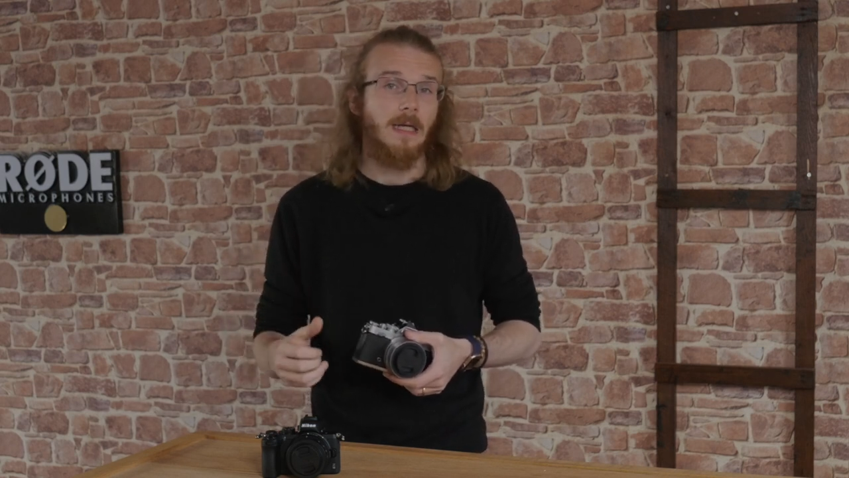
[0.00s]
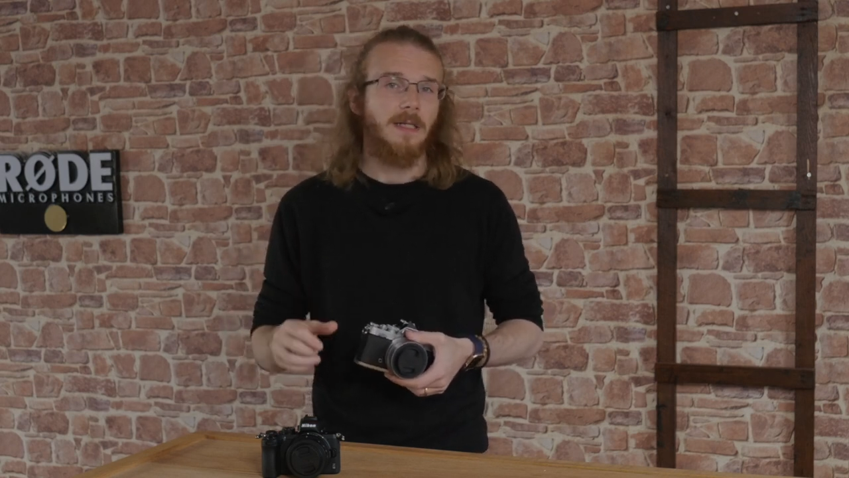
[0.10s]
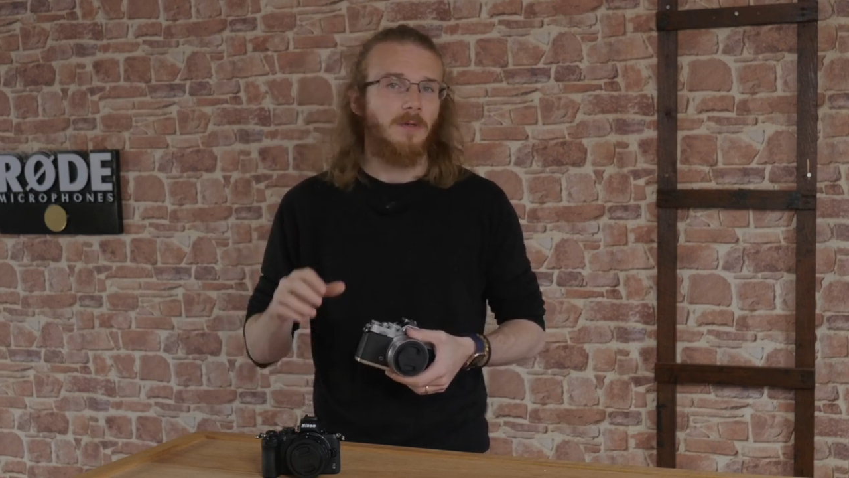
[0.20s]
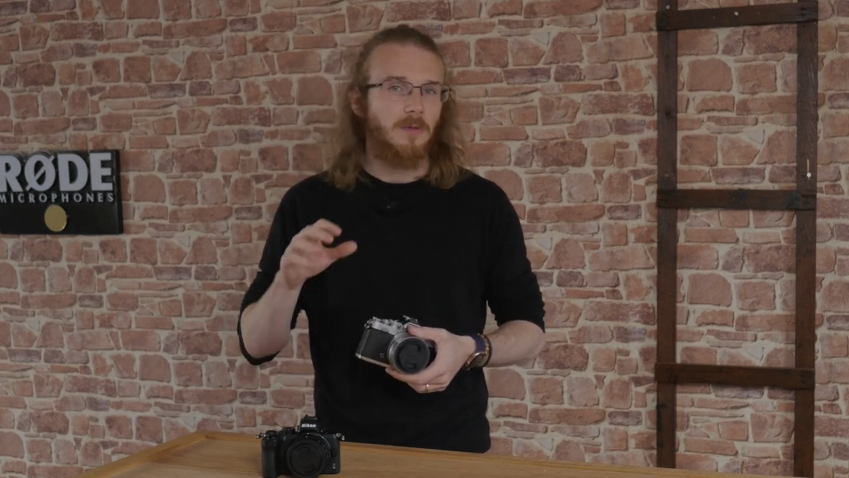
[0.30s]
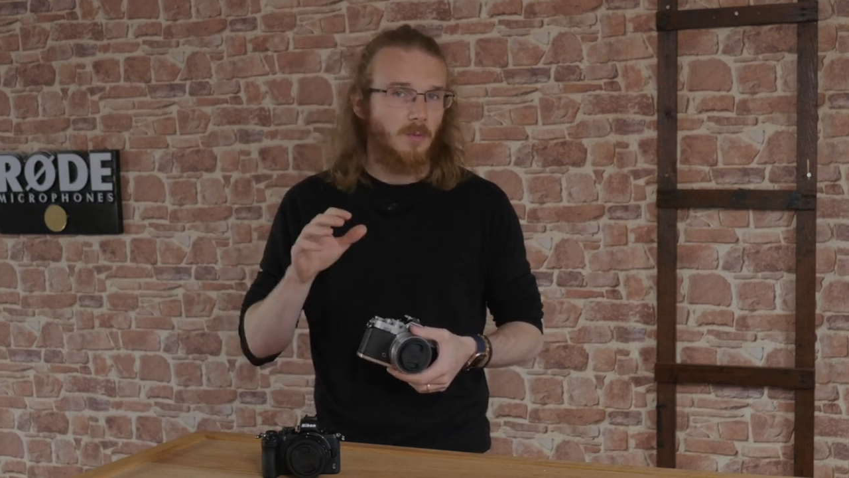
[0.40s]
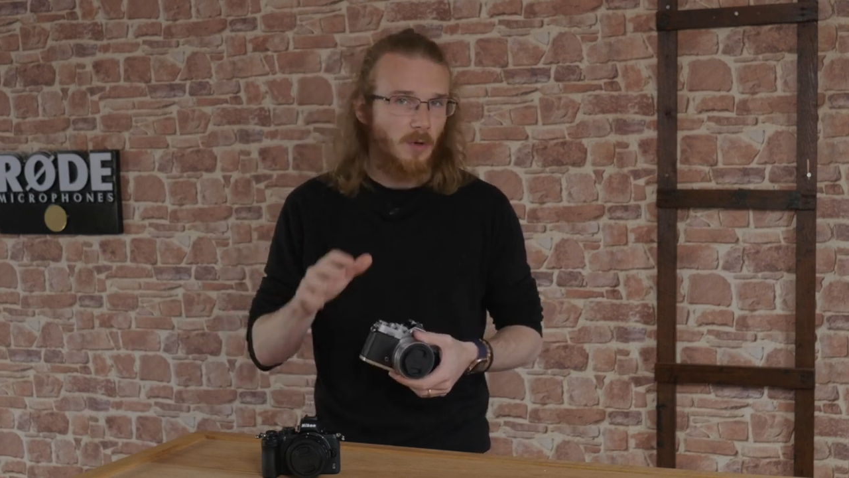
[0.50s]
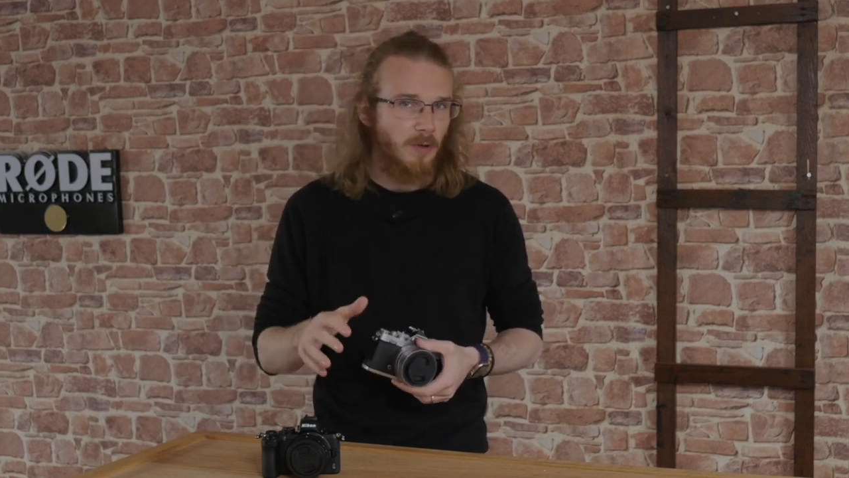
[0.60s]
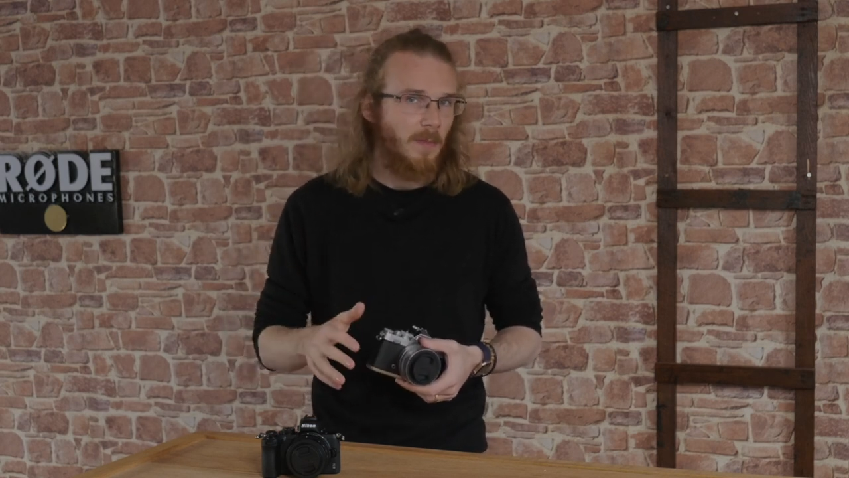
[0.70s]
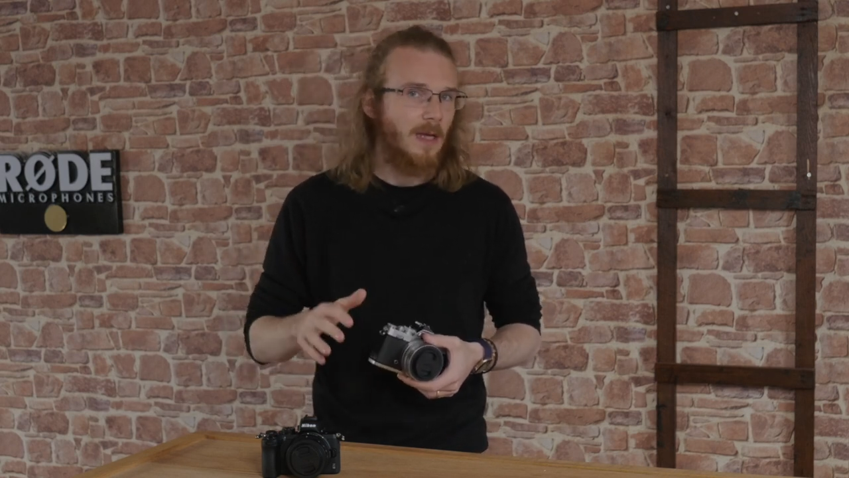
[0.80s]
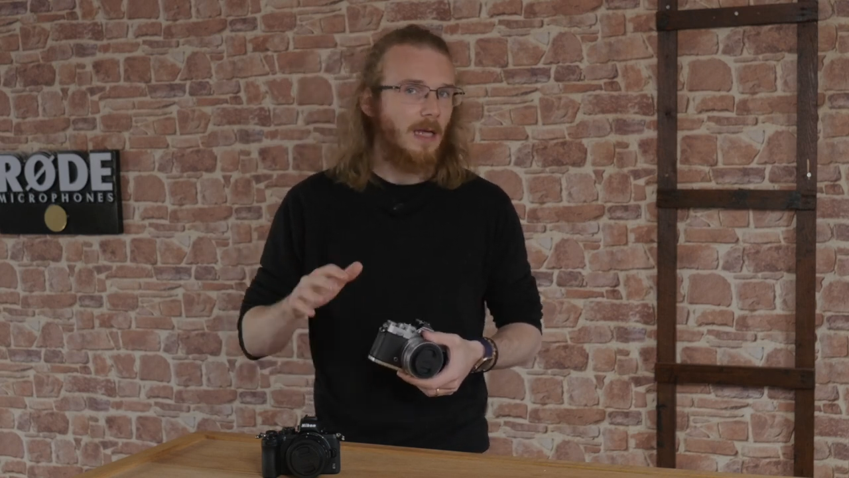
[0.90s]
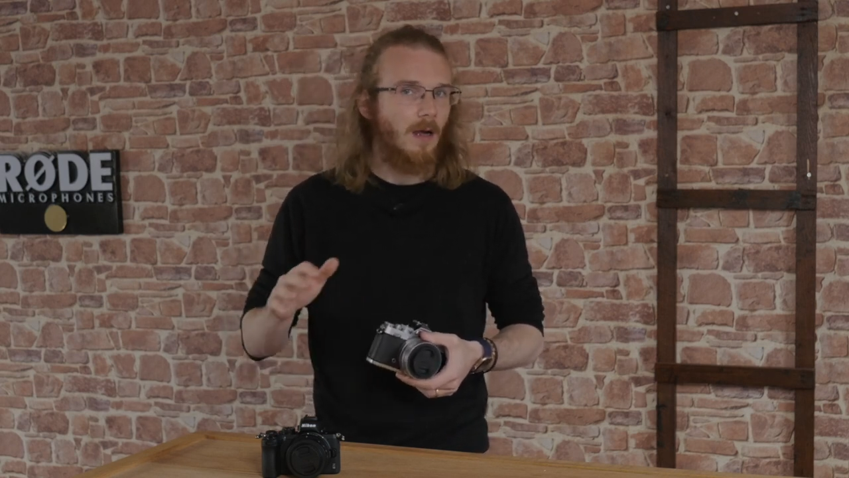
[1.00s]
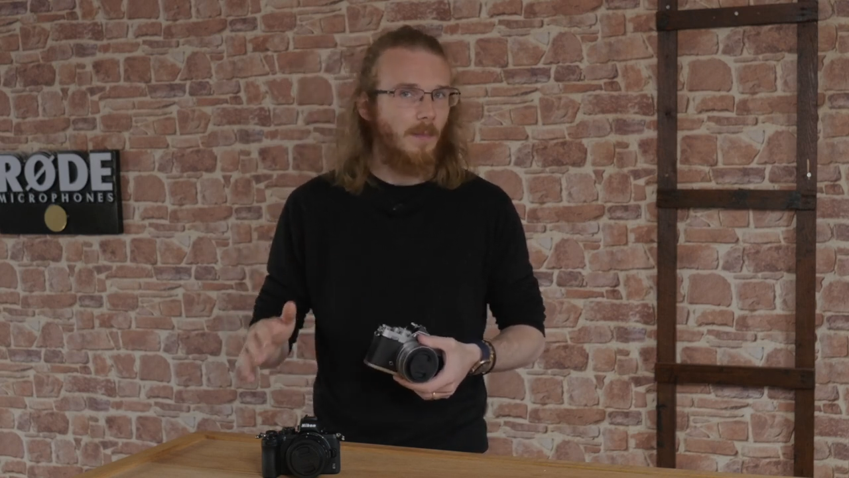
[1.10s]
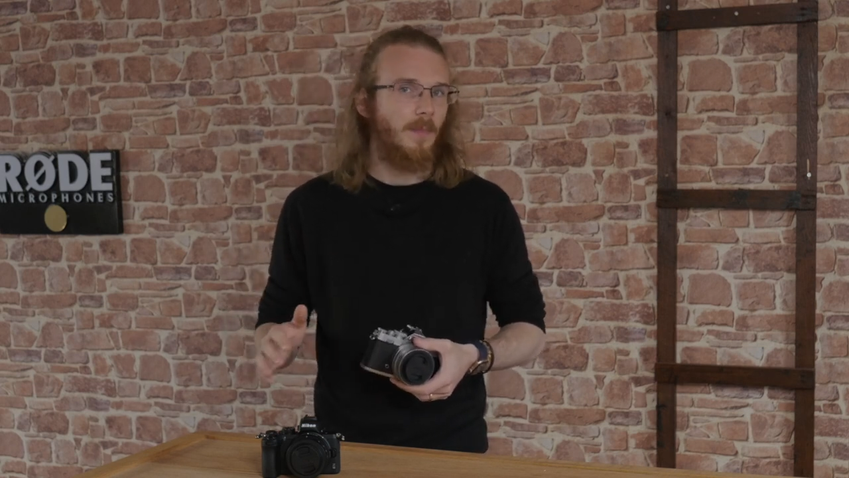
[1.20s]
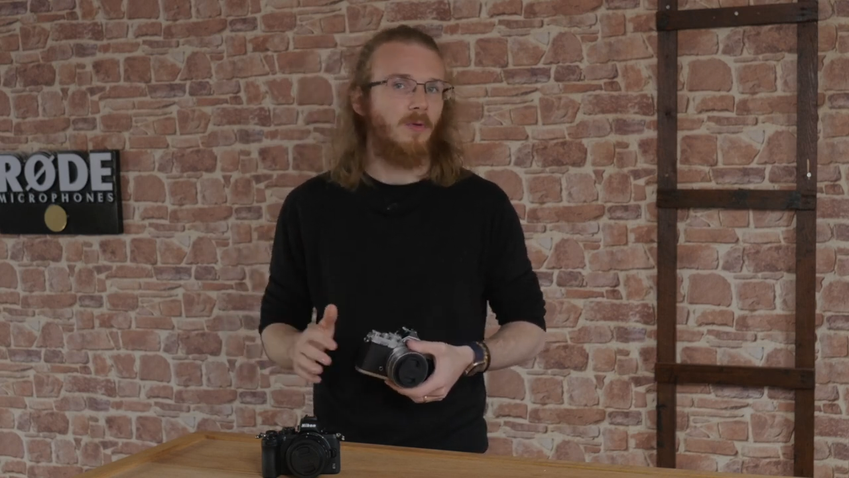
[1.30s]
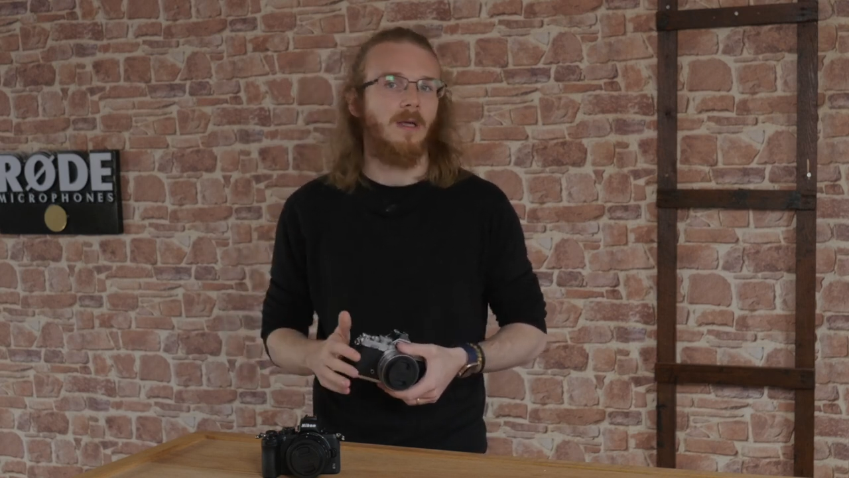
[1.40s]
so it's worth picking
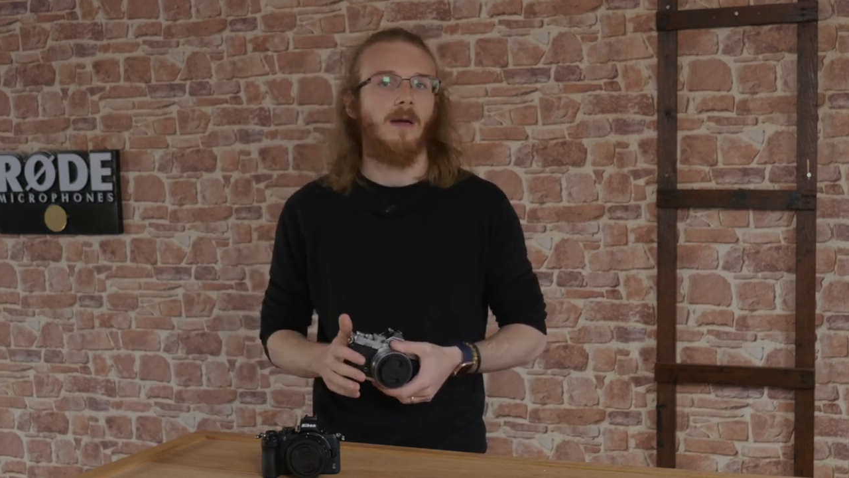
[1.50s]
up both